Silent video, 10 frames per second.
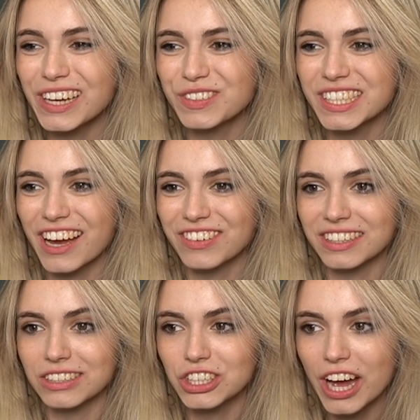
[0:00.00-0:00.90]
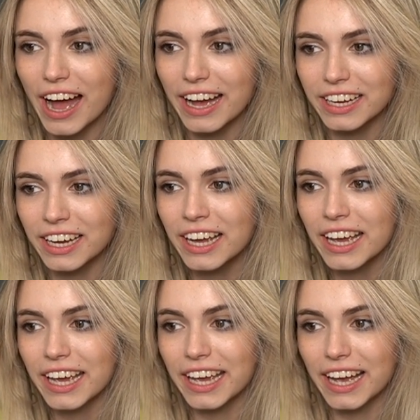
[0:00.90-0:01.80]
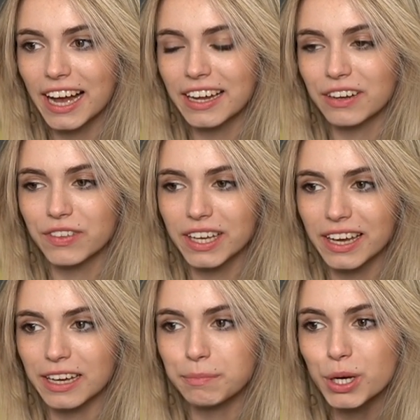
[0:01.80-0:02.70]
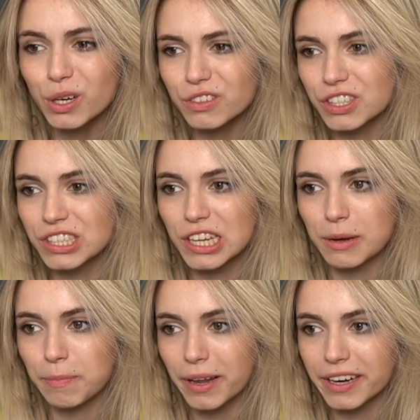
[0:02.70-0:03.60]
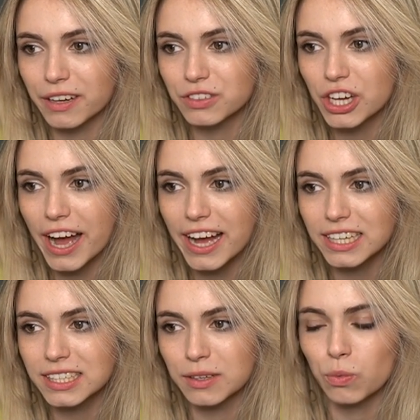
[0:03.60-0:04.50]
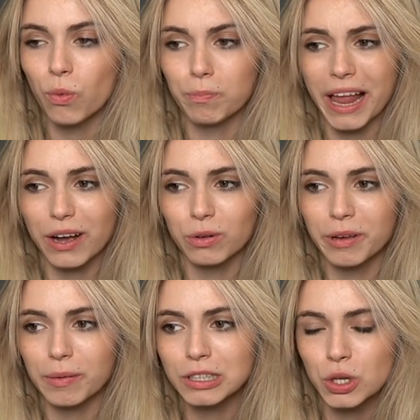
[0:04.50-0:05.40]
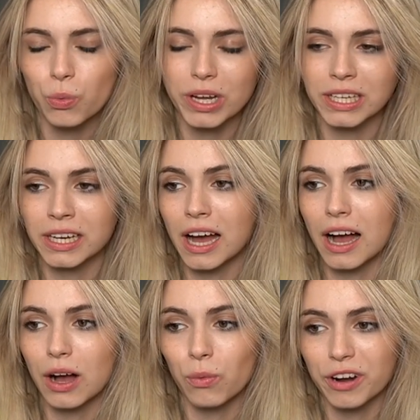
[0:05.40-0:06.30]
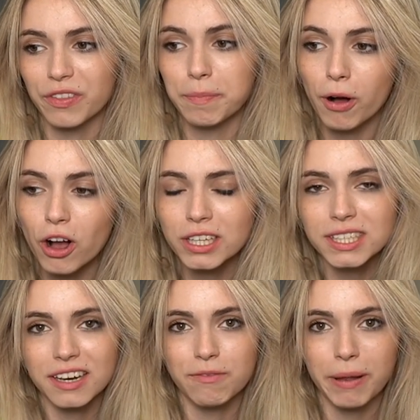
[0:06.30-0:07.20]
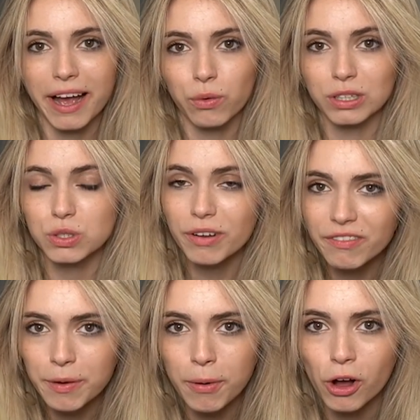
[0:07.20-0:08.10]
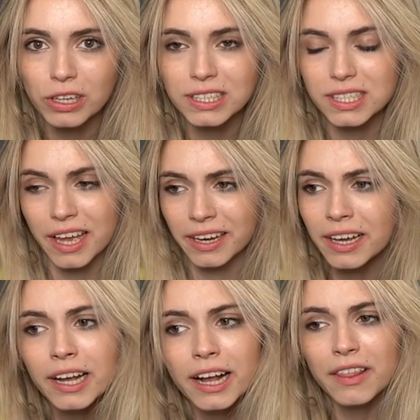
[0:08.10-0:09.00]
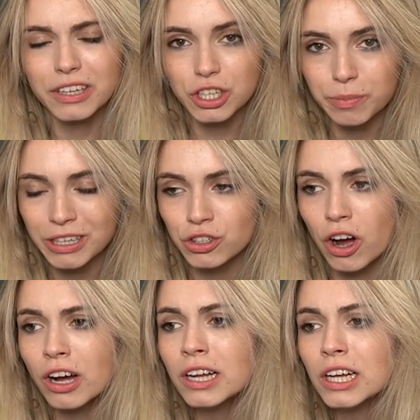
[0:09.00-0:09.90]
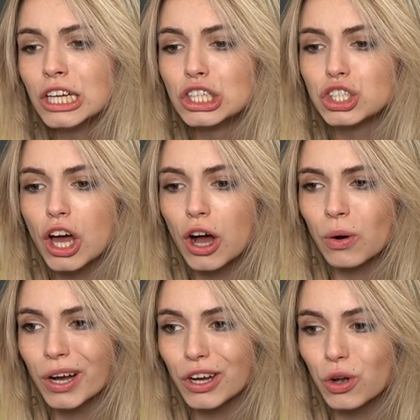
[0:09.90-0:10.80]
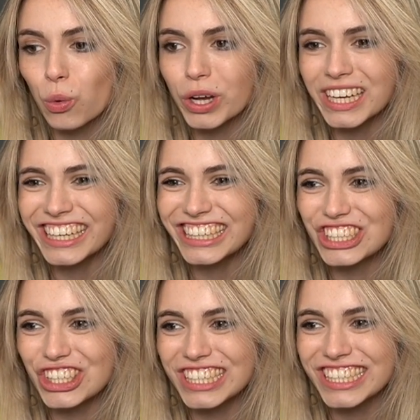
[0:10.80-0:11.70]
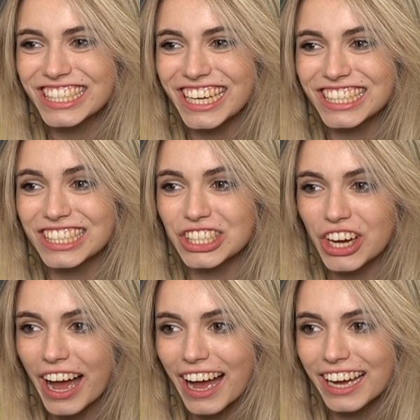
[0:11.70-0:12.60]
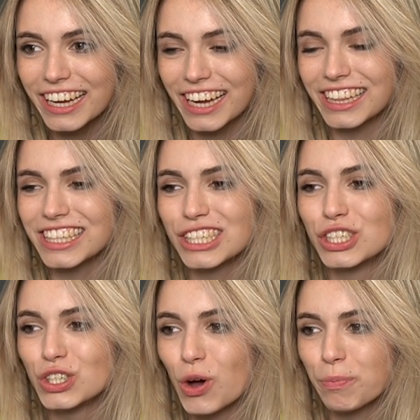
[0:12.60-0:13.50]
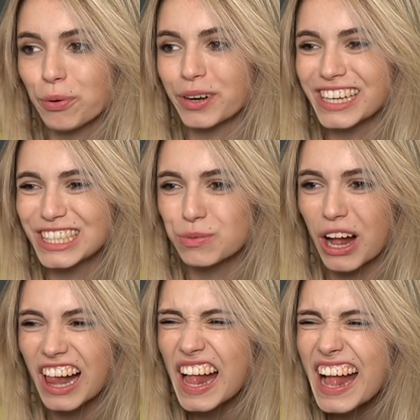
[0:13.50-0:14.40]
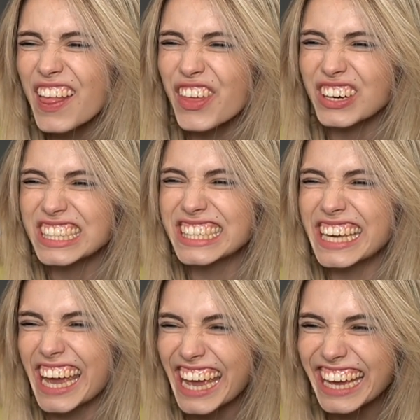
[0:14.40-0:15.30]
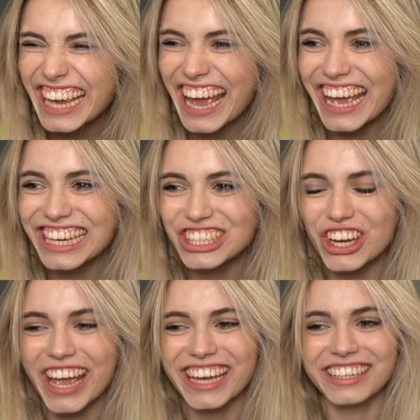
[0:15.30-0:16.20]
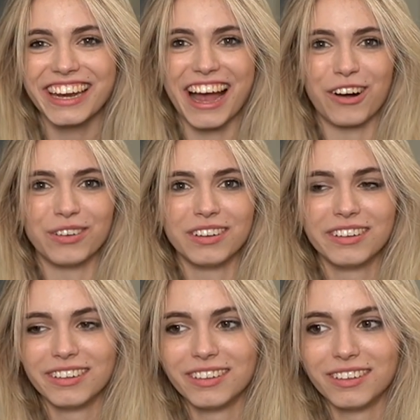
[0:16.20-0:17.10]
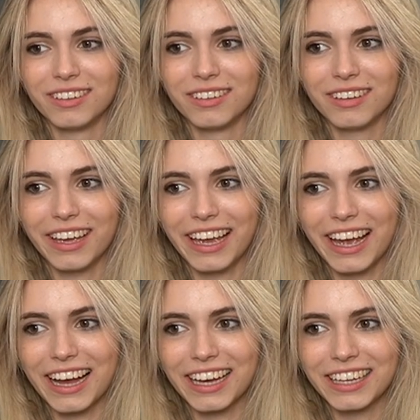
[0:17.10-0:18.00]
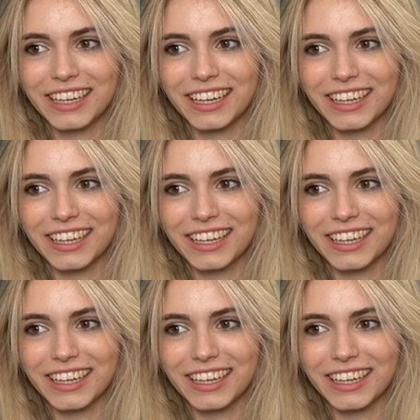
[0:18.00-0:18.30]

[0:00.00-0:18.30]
f7 check, and if the king moves, there's going to be plenty of checks, and black will be able to win one of the pawns, and if black wins one of the pawns, then there should be a draw. So queen g6 check, and this is so pretty as well. There is king h8 now. And